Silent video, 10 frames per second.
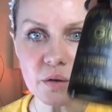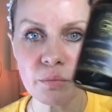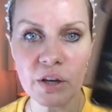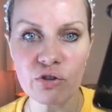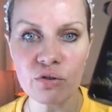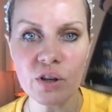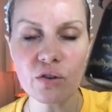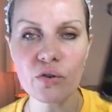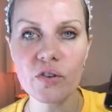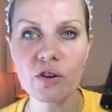Make sure
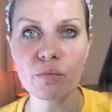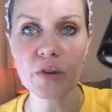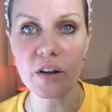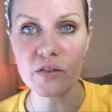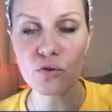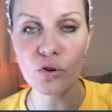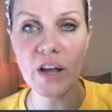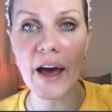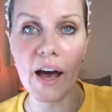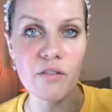that your serum does not
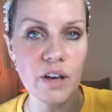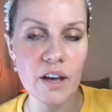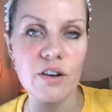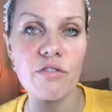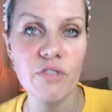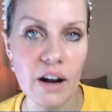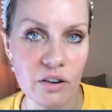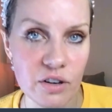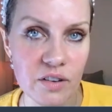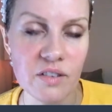have any
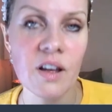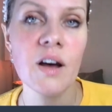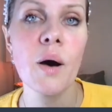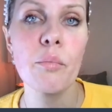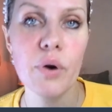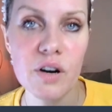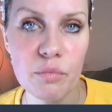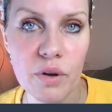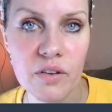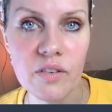fragrance,
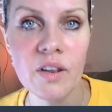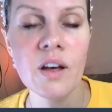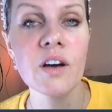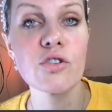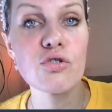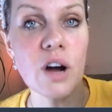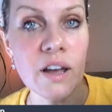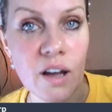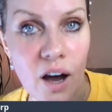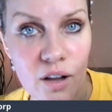parabens,
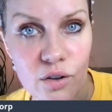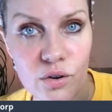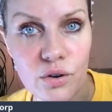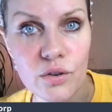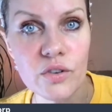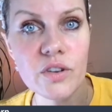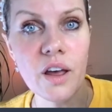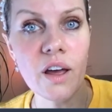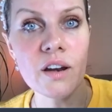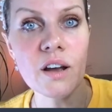drying alcohols,
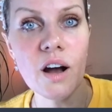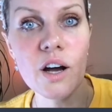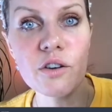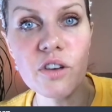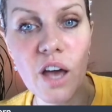any kind of